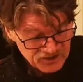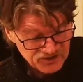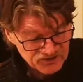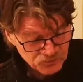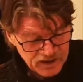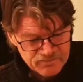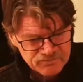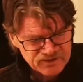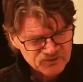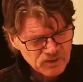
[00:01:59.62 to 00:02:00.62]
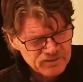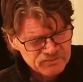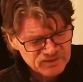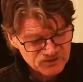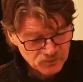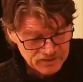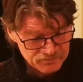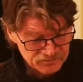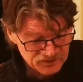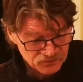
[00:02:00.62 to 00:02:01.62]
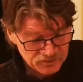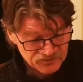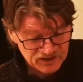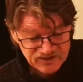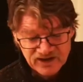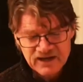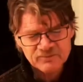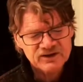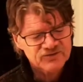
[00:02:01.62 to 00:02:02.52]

She swam and swam and swam and swam, she came to the